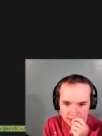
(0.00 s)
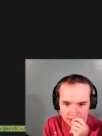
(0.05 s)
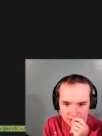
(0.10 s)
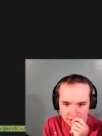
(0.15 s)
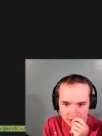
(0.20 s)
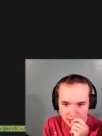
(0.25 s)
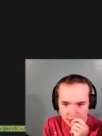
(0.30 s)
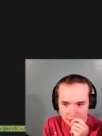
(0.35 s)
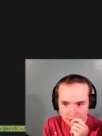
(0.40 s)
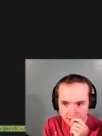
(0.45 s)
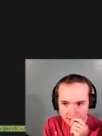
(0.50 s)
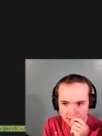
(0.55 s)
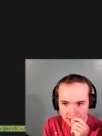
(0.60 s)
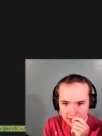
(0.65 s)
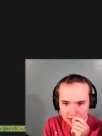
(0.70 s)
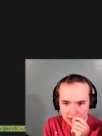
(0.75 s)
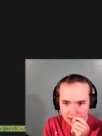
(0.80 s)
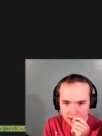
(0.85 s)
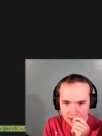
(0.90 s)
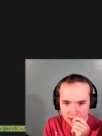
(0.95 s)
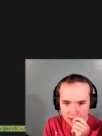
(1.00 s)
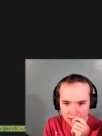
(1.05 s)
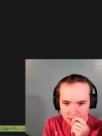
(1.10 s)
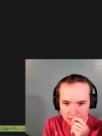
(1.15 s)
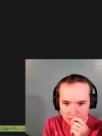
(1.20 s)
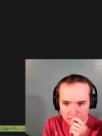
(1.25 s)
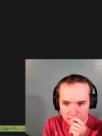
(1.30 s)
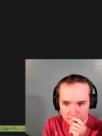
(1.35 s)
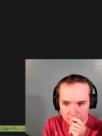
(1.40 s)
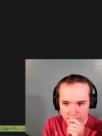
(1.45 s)
that, but then not
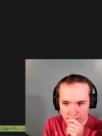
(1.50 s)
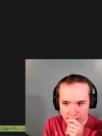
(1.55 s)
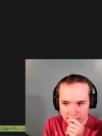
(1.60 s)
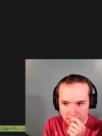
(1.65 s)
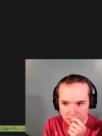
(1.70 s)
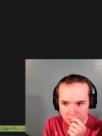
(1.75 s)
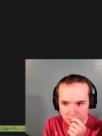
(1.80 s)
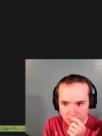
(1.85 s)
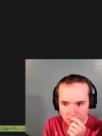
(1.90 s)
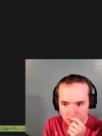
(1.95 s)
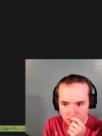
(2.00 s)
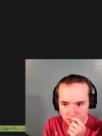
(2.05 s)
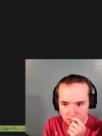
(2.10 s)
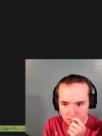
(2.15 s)
the remaining ones.